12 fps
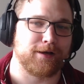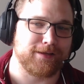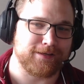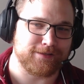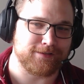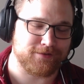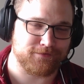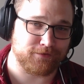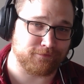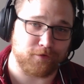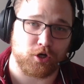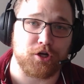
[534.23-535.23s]
is
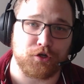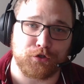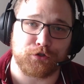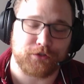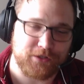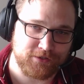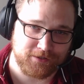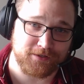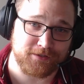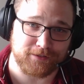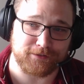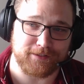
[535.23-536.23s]
very clearly
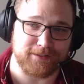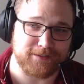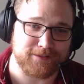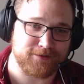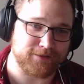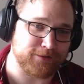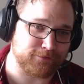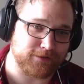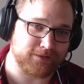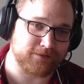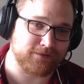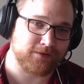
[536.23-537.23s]
statistically
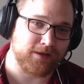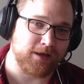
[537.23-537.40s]
significant.